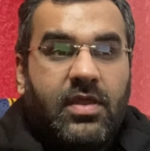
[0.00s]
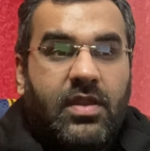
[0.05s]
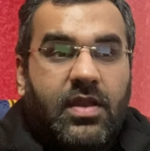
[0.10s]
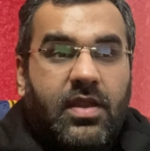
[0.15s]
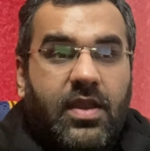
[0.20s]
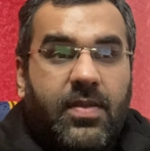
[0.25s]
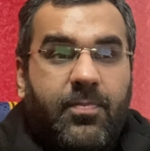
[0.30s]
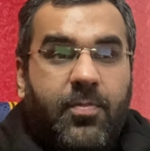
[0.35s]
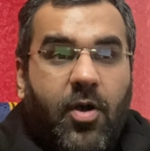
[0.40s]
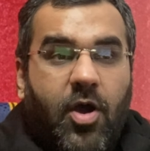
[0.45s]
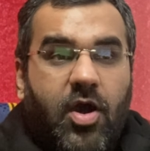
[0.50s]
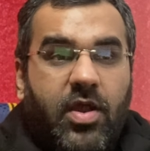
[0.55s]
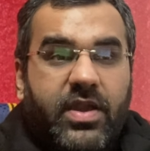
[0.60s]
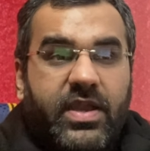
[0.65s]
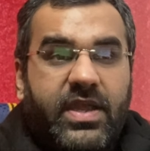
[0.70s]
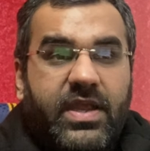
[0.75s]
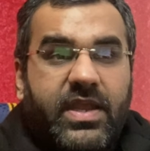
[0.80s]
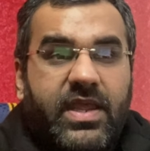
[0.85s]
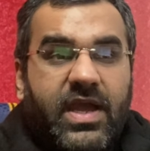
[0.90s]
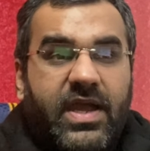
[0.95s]
Nippon
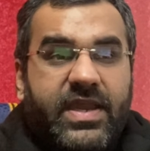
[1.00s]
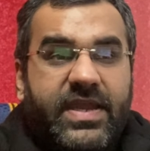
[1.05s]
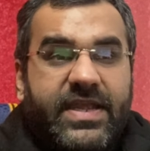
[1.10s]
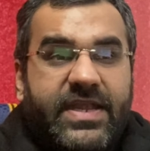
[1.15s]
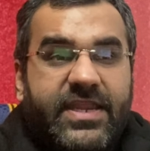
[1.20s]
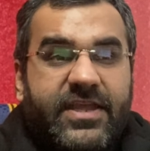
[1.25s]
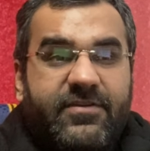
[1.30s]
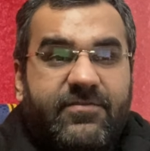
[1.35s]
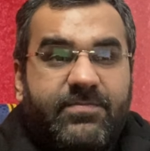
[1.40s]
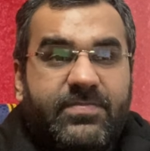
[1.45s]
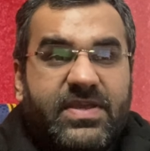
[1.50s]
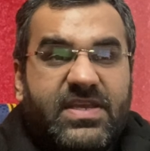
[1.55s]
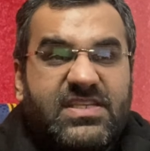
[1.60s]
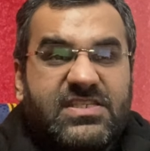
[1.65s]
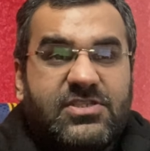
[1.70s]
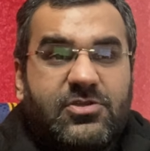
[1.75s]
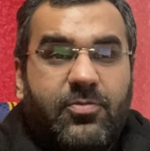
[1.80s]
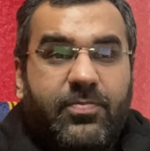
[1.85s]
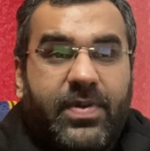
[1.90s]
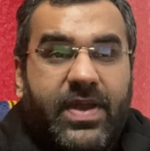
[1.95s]
India ETF
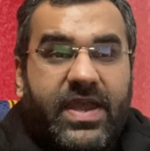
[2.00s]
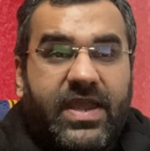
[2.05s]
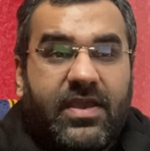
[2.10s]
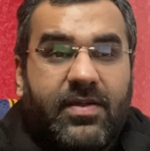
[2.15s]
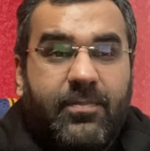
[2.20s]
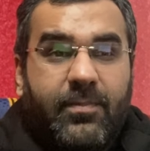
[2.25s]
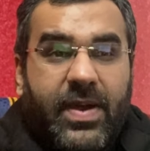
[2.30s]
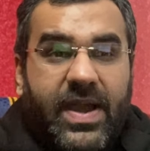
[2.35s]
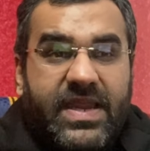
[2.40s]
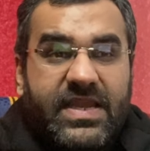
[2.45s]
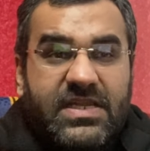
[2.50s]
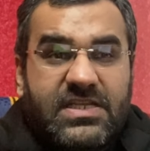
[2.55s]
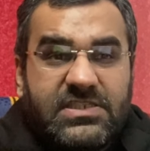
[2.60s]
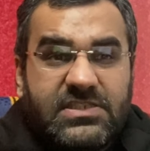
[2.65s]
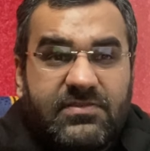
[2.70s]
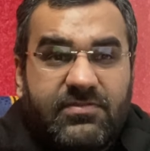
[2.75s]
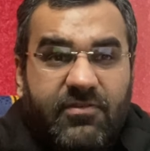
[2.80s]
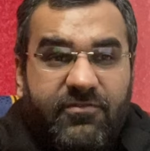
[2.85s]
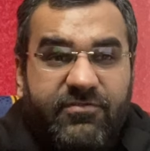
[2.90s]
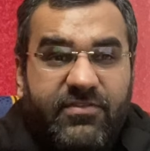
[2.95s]
PSU Bank
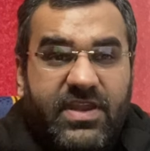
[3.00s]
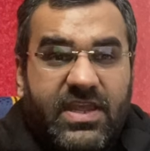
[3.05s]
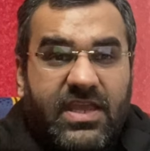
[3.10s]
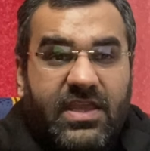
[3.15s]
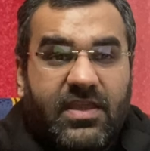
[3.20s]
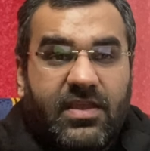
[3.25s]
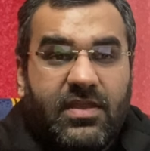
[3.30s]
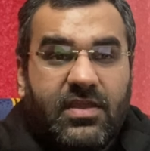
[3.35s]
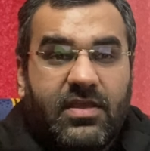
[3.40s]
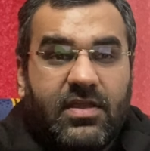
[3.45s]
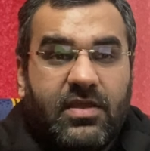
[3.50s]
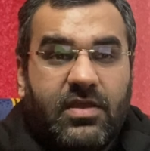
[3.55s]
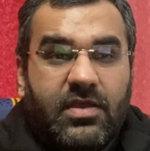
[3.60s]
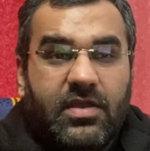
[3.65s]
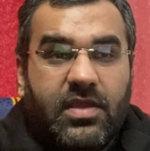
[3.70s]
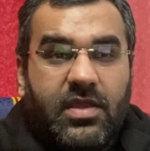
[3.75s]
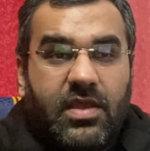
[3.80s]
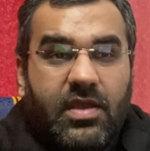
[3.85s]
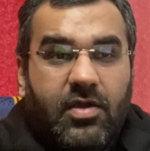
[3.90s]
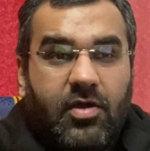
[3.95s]
minus 50.
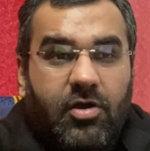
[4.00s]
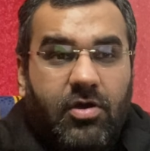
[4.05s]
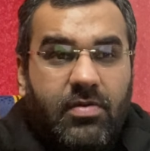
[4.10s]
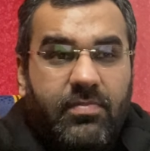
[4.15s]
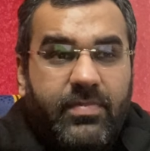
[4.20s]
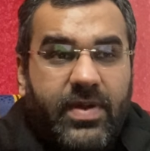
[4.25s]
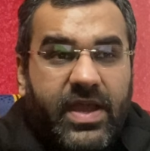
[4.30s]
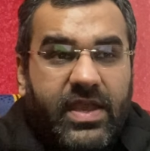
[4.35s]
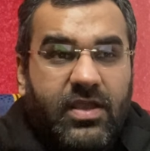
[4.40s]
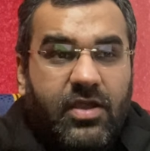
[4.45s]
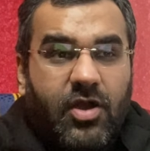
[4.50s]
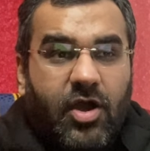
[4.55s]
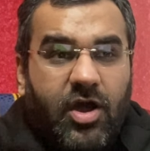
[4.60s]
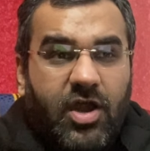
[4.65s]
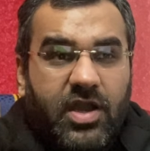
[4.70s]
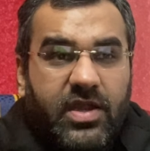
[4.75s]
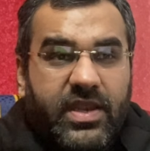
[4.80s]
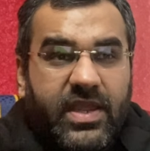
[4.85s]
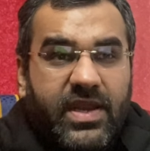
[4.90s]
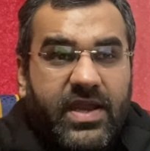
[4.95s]
Oh my
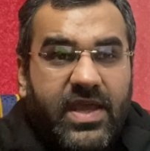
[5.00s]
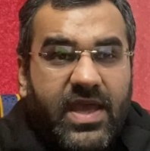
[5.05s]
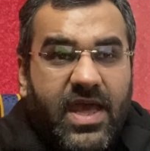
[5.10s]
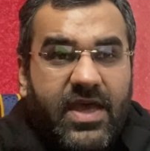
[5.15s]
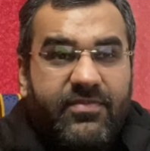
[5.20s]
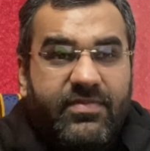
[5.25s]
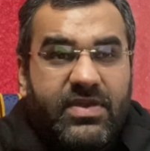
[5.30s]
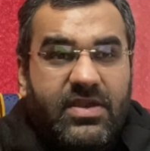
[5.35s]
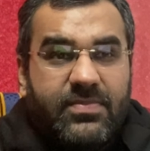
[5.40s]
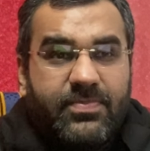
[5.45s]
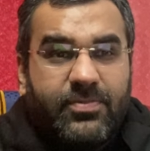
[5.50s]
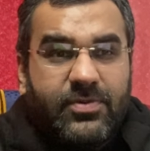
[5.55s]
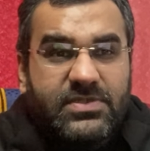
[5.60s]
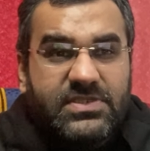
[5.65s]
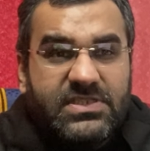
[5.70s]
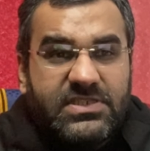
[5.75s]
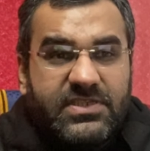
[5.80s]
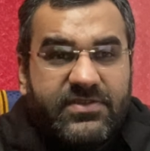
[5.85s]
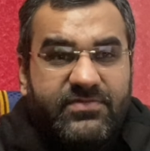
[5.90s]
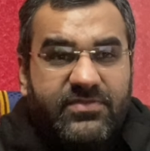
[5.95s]
god, can I have any
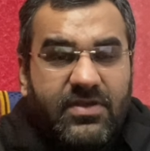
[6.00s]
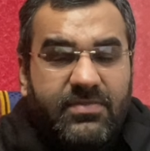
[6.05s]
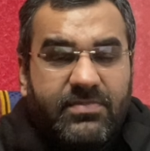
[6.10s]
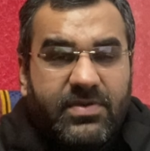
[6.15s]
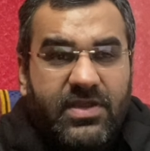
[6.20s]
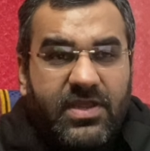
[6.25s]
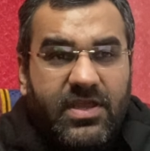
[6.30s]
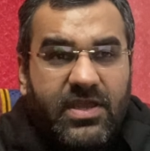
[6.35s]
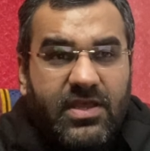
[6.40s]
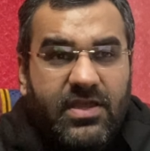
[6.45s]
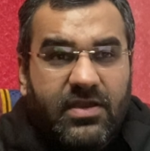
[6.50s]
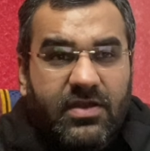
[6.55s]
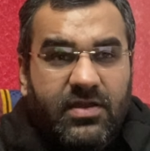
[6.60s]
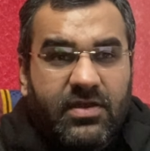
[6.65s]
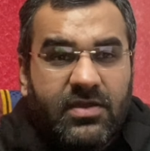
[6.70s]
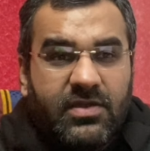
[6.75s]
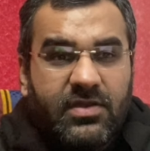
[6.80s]
positive number here?